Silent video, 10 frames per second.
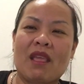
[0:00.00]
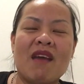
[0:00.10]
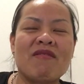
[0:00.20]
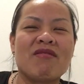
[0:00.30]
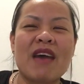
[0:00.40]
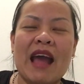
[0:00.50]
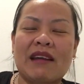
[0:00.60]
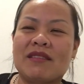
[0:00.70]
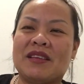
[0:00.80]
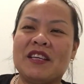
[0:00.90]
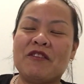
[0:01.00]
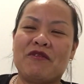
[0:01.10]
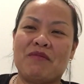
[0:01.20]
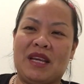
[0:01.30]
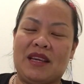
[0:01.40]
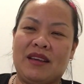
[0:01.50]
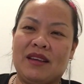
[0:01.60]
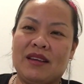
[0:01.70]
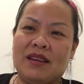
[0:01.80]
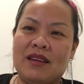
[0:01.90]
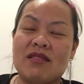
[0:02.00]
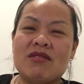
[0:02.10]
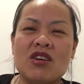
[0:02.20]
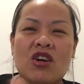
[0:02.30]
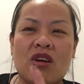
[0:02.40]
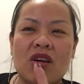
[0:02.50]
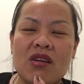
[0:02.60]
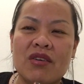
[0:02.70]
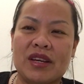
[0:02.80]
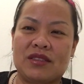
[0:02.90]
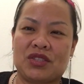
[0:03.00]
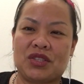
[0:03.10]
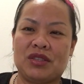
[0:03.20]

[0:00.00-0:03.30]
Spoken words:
And that gave me the courage